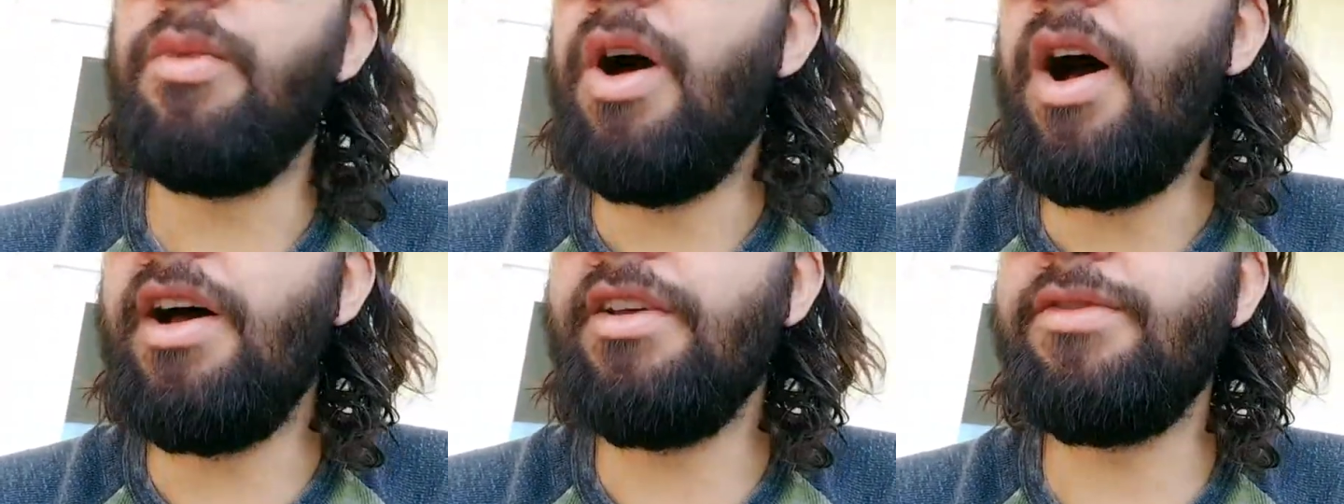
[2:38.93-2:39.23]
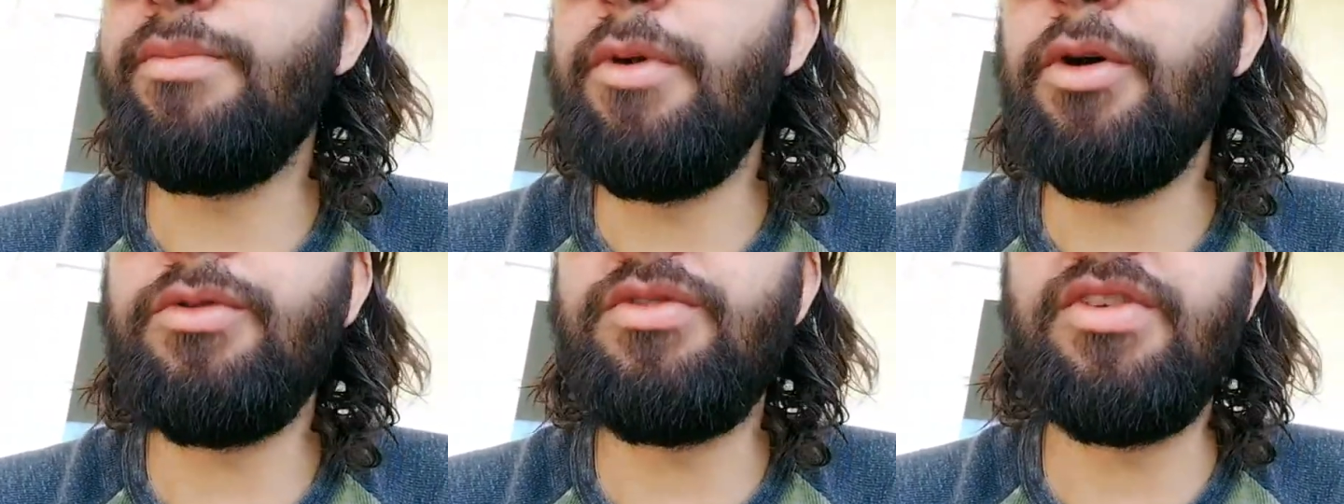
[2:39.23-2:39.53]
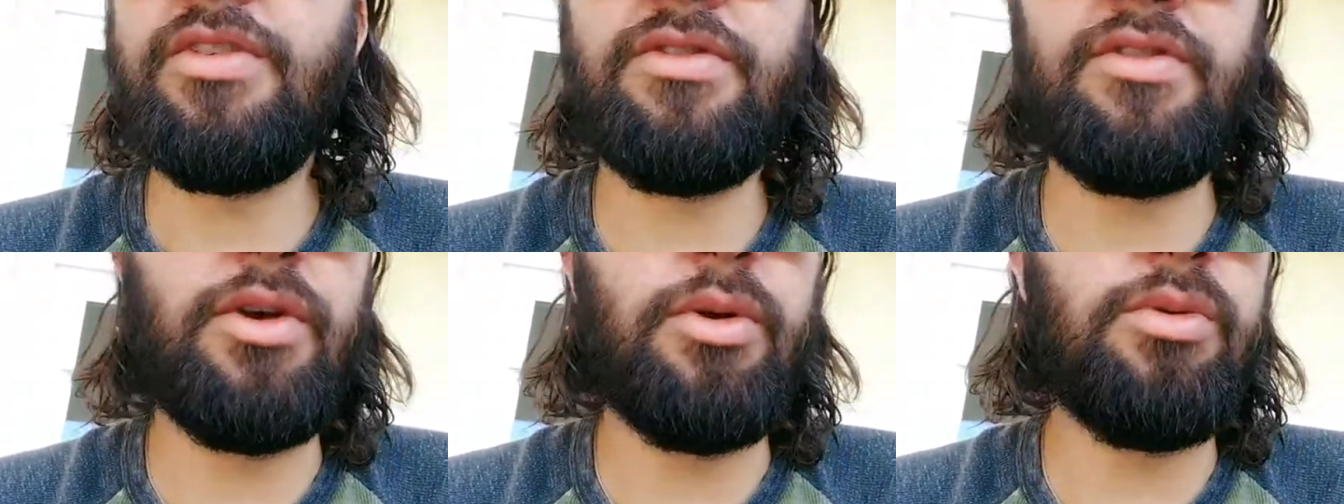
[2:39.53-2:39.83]

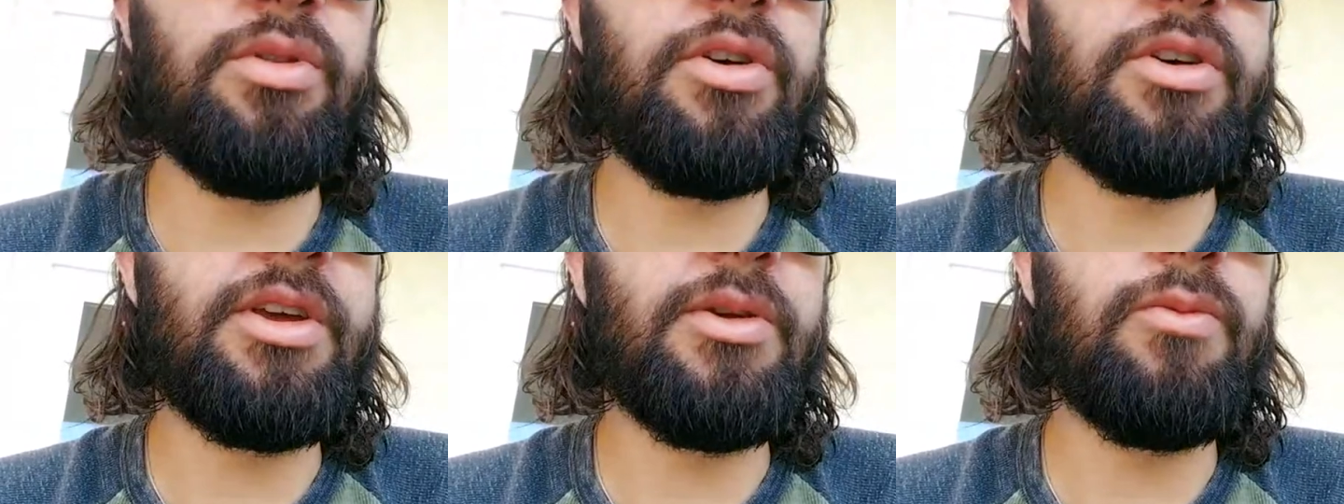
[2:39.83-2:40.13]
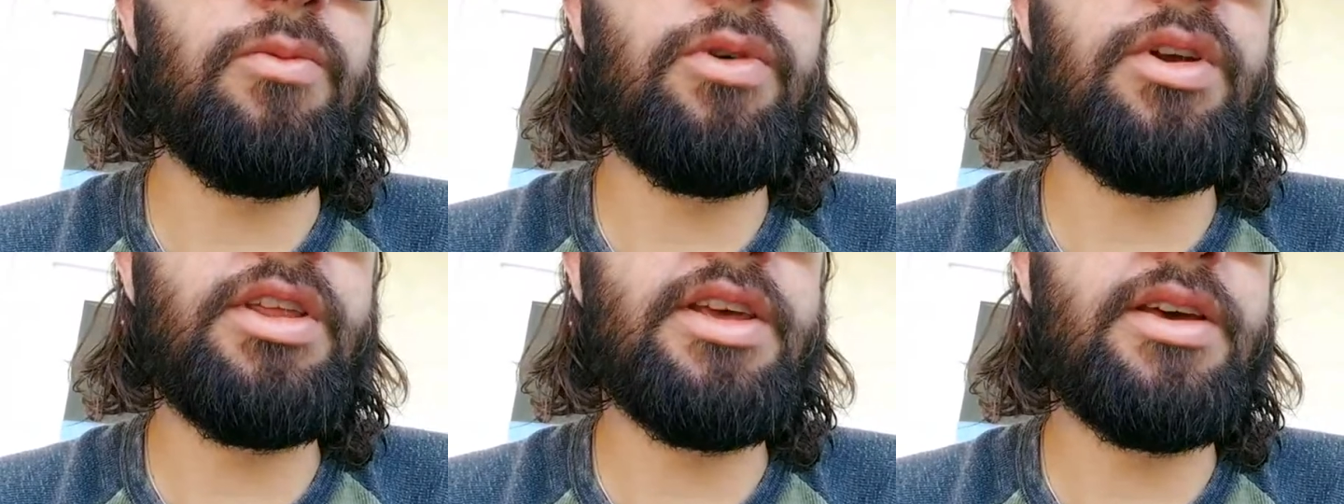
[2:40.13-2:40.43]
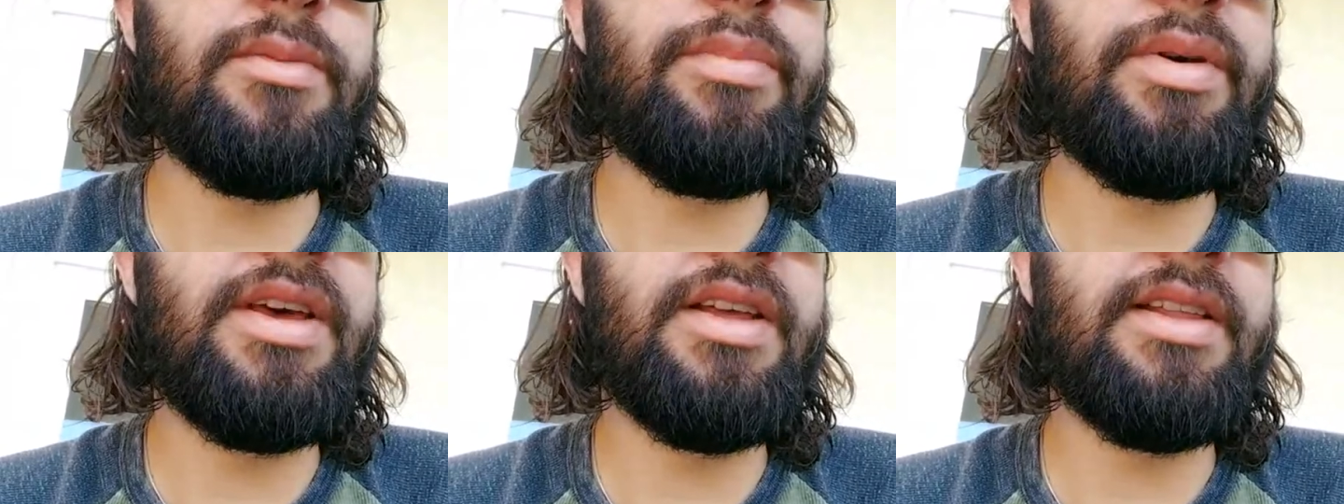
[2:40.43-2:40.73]
Osmosis Zone looking really
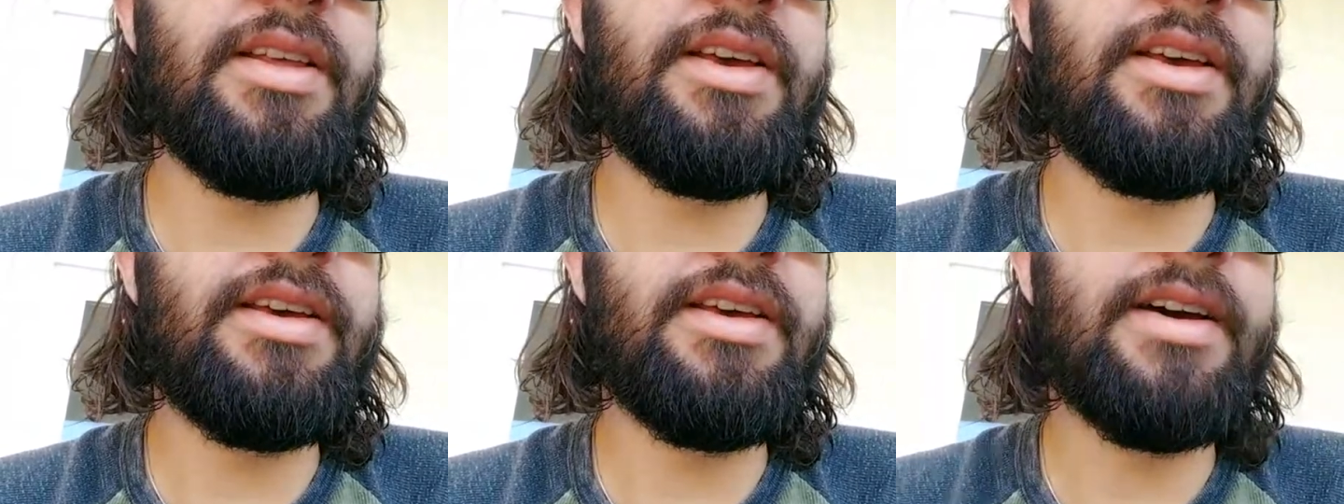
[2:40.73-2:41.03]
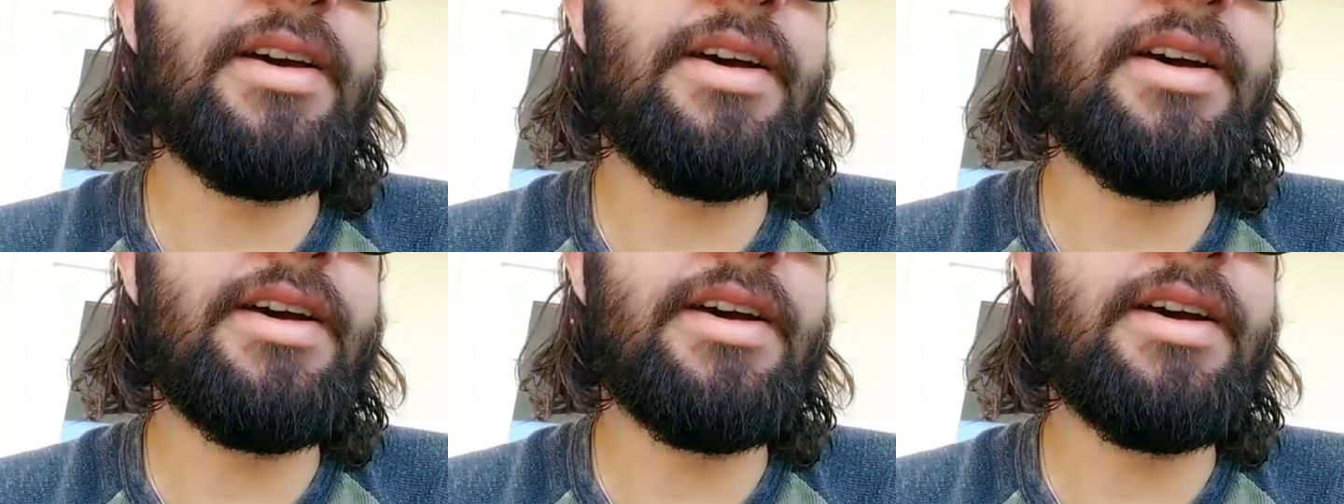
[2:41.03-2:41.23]
appealing